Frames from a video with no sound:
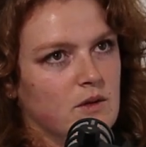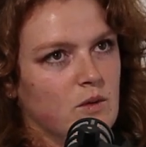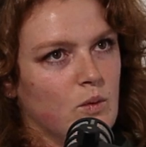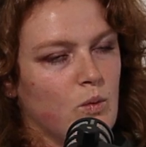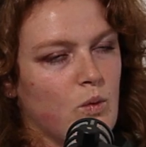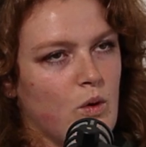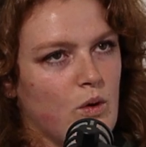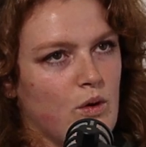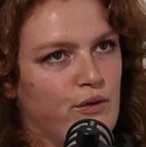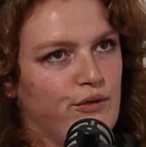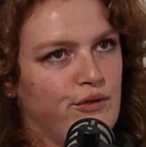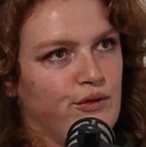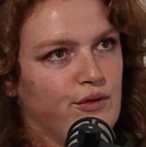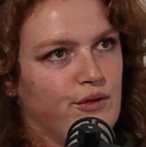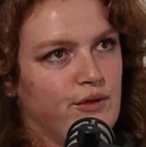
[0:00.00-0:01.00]

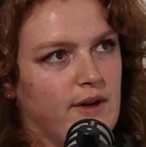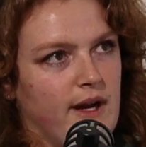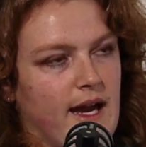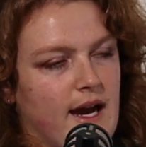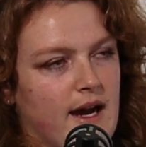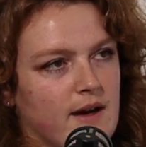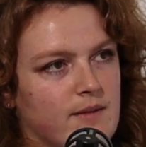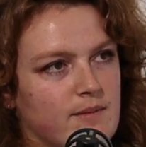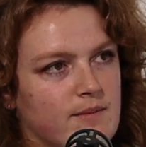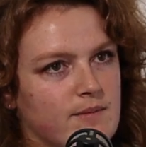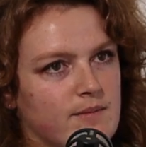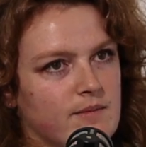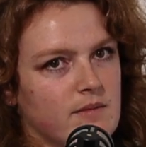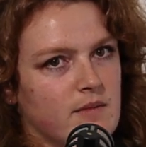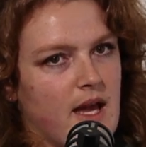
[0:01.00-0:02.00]
wharf,
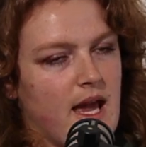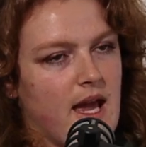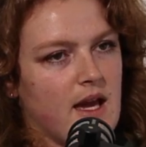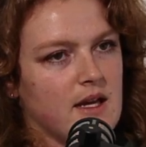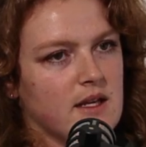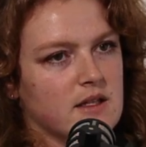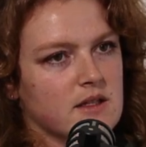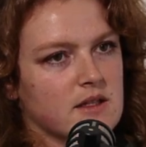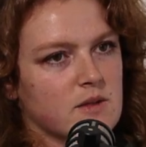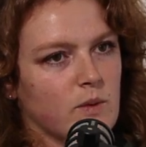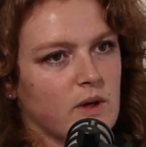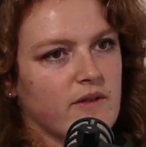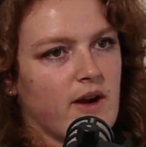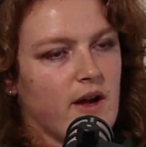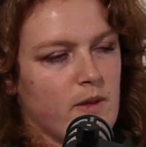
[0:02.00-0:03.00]
and one
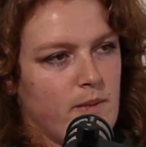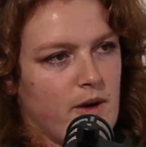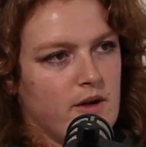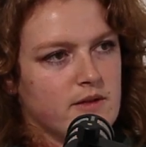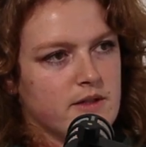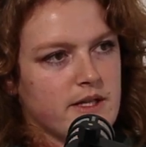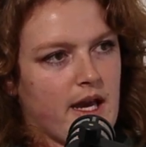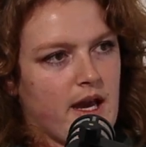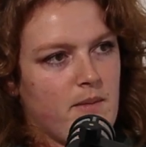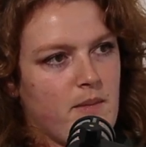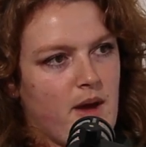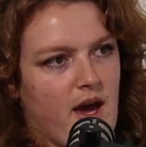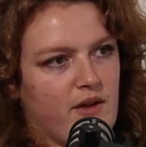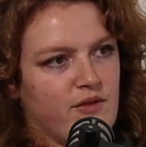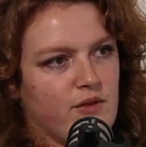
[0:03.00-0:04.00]
of our other boats came
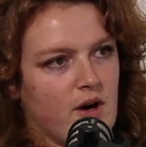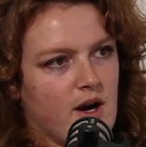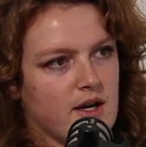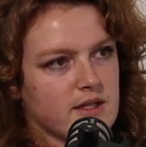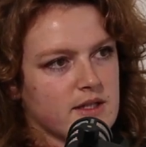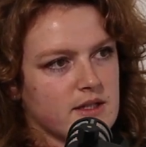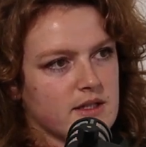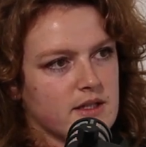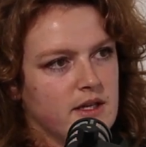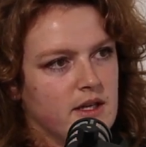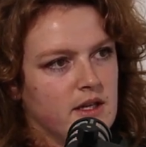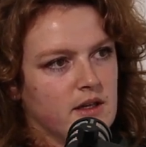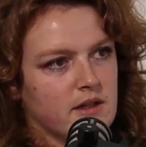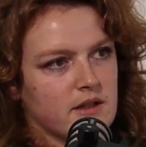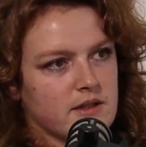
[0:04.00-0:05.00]
back for us,
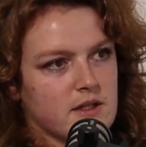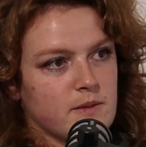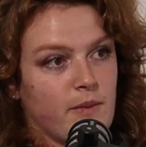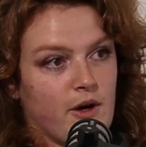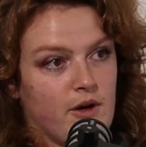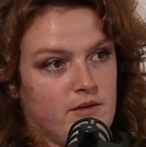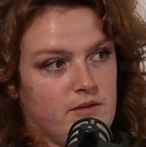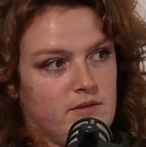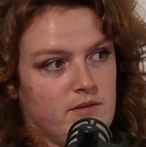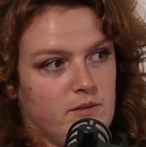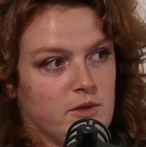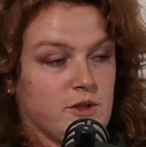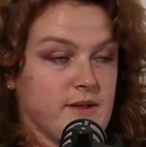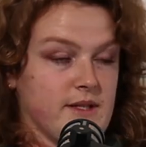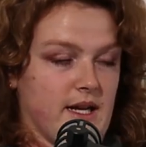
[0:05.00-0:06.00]
because the boat,
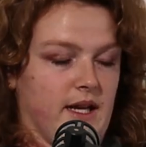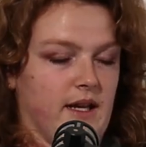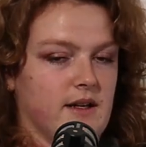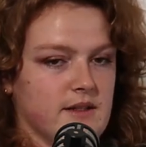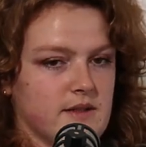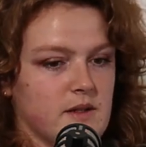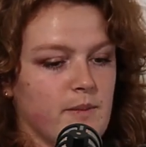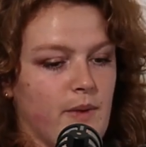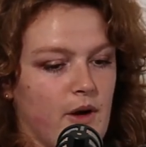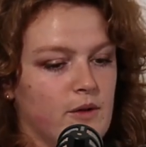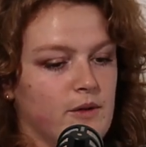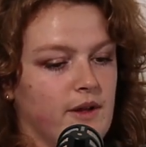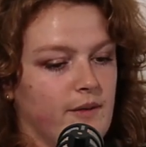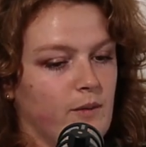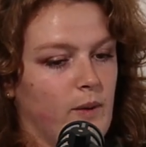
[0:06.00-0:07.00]
which is lucky because the boat
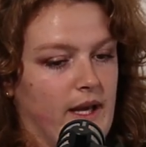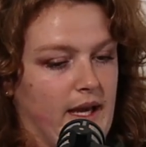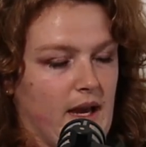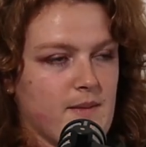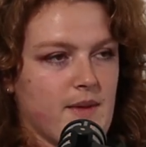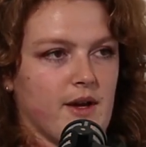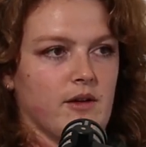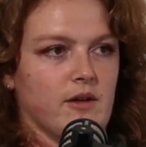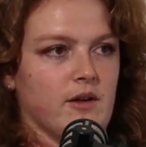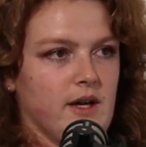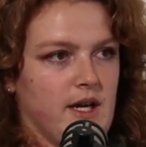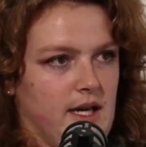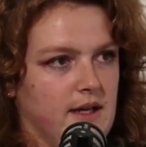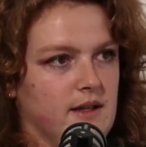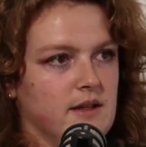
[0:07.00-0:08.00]
that we came out on got
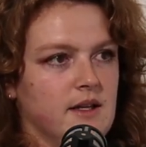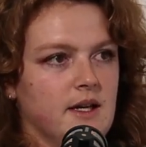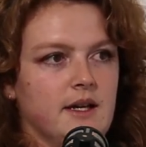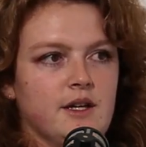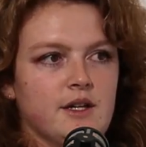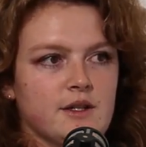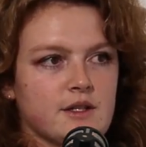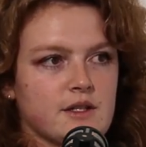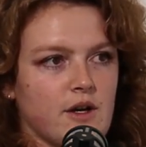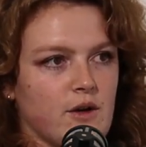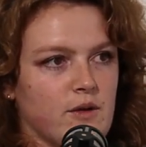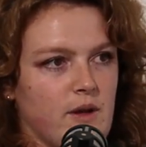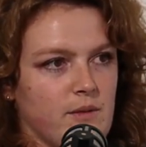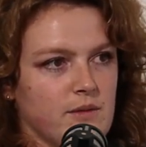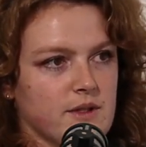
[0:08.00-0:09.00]
hit, so
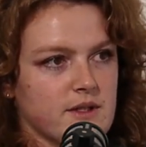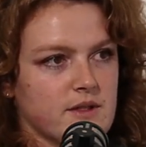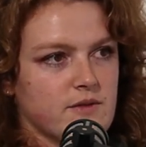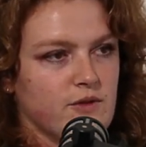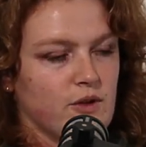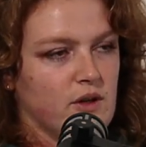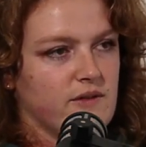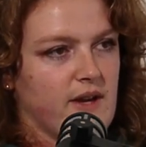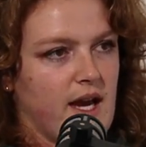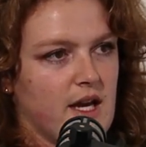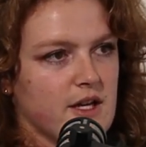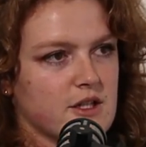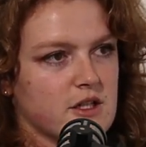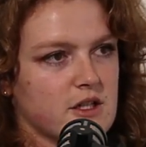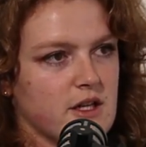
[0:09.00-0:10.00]
that was full of
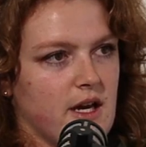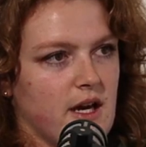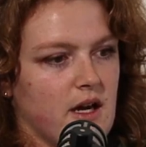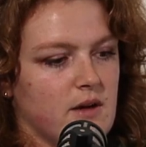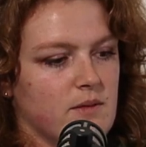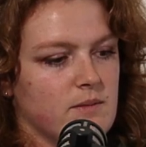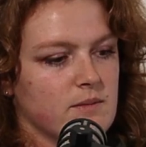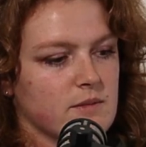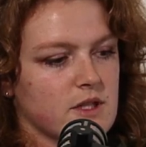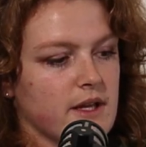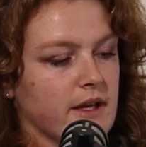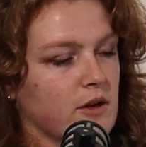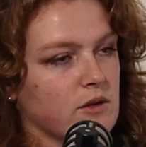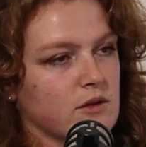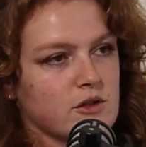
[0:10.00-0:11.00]
ash, so they
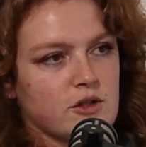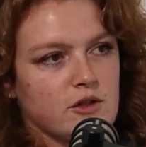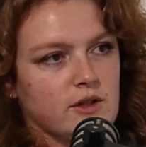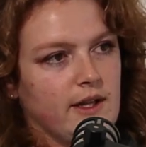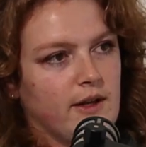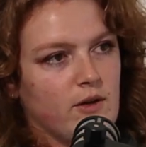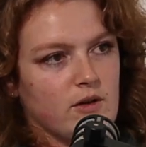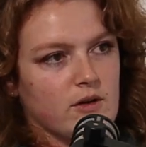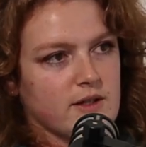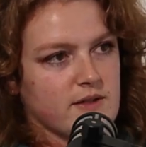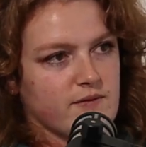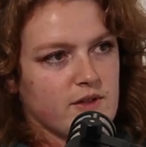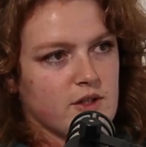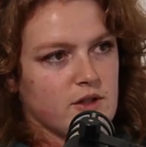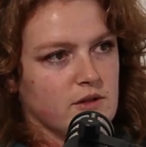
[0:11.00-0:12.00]
couldn't turn that on, because if
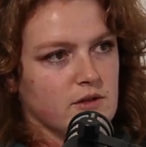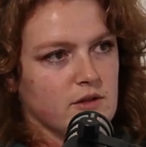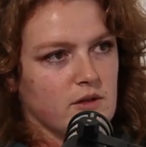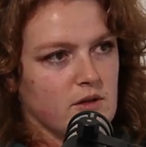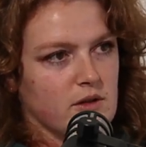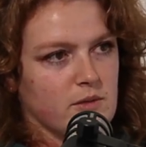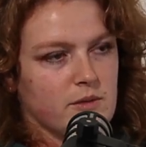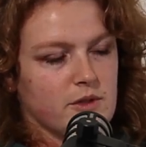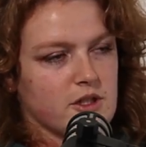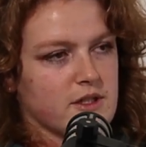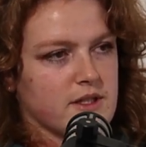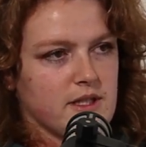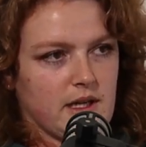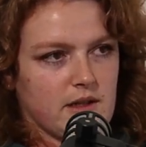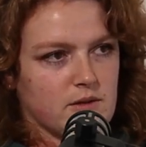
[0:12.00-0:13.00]
they turned it on it would have just
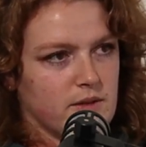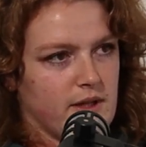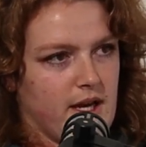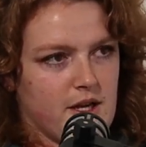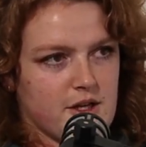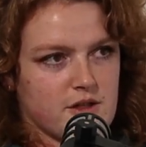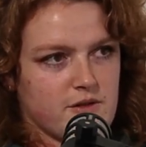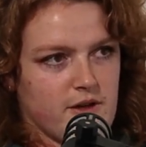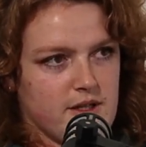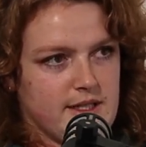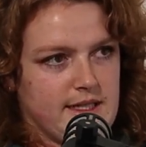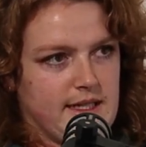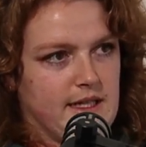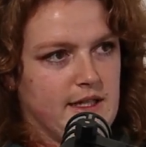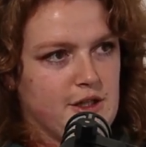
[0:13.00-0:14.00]
sucked all the ash straight into
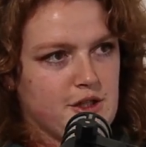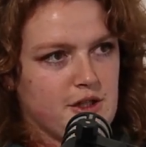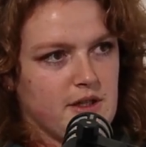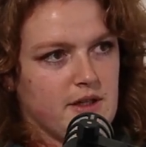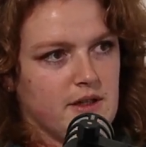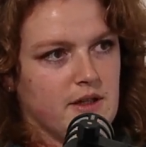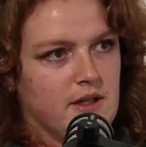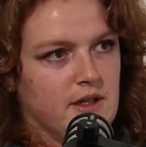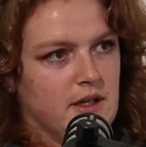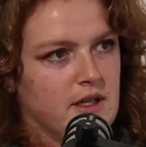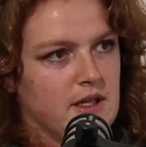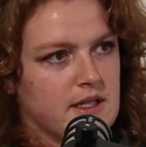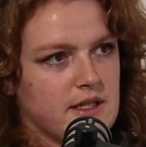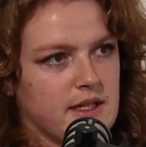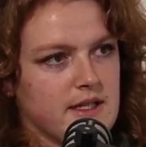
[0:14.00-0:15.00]
the engine and
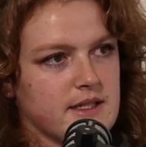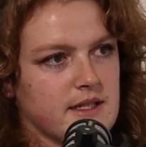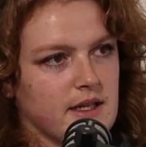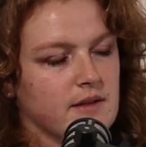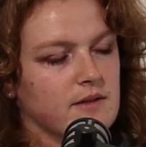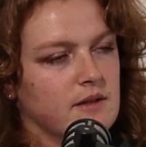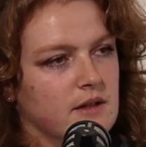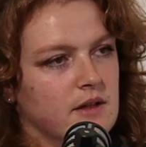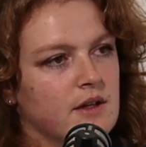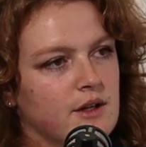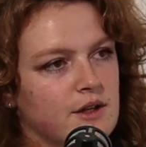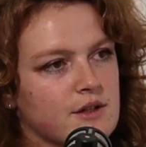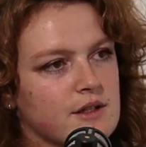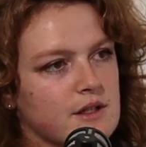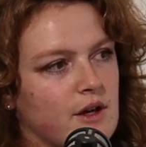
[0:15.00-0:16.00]
seized it.
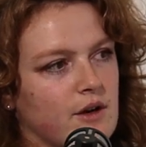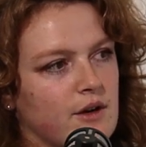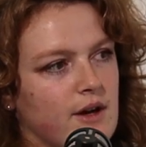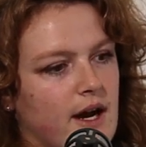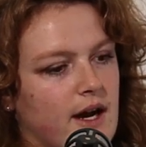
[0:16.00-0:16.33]
So